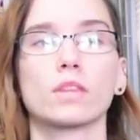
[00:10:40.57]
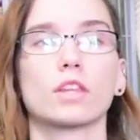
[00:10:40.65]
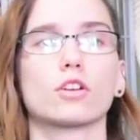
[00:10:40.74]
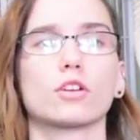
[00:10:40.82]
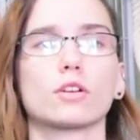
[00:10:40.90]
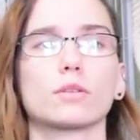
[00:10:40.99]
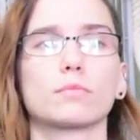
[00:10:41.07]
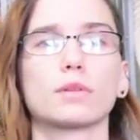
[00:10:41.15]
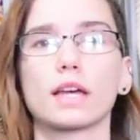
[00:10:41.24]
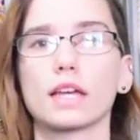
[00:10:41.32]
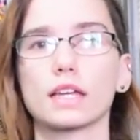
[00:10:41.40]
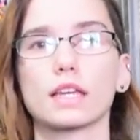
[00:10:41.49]
you're
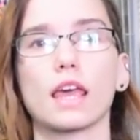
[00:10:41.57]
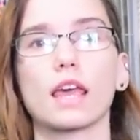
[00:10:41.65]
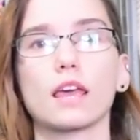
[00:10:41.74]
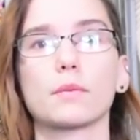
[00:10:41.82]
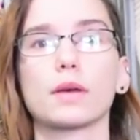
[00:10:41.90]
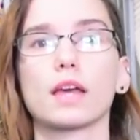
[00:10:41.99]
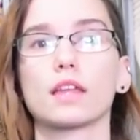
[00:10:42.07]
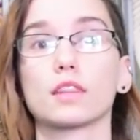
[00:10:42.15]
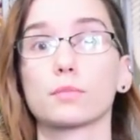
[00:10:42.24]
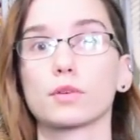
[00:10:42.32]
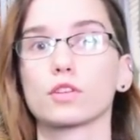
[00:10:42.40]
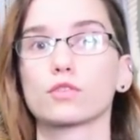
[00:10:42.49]
playing a game and
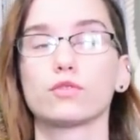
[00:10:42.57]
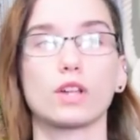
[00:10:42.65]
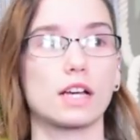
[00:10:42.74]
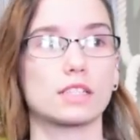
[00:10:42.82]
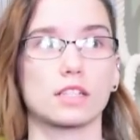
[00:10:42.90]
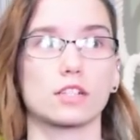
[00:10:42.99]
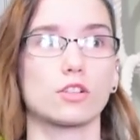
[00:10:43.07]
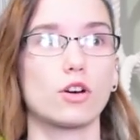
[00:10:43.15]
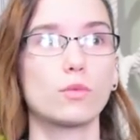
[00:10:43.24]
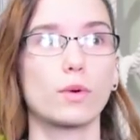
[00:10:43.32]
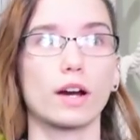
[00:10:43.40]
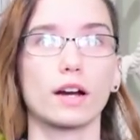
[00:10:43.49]
the bird flies out of
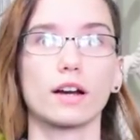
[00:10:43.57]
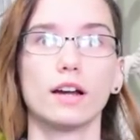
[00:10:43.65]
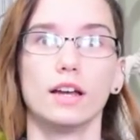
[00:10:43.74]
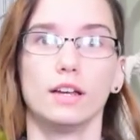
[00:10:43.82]
nowhere